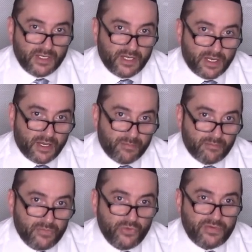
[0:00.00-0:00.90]

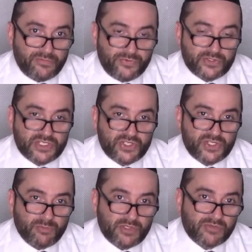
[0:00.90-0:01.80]
movie footage
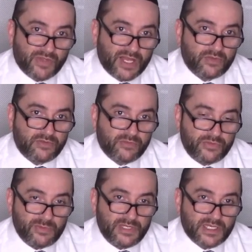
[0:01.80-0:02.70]
that was found a
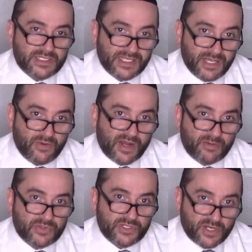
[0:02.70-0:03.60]
few years ago. I
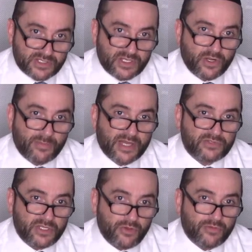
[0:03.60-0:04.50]
wrote an article
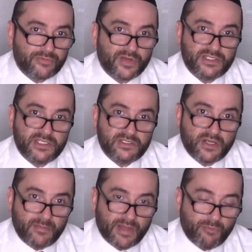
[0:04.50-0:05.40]
about it. You can find it
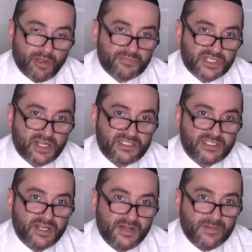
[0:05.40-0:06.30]
on my website.
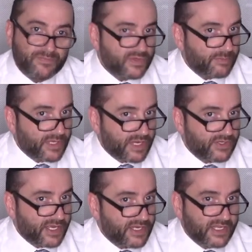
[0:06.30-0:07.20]
Reb
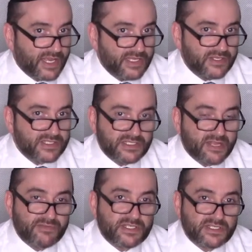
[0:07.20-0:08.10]
Chanoch Henoch Egis
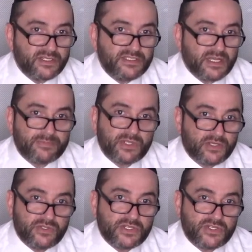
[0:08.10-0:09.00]
never signed up to
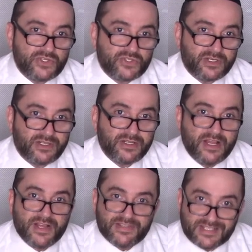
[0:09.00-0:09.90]
Agudas Yisrael.
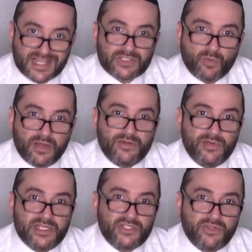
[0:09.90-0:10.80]
So that's one
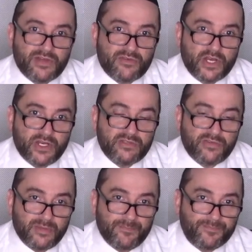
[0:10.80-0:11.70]
reason you've never heard of
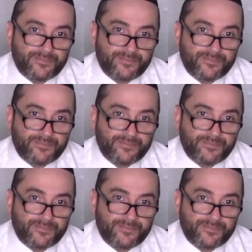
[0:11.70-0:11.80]
him,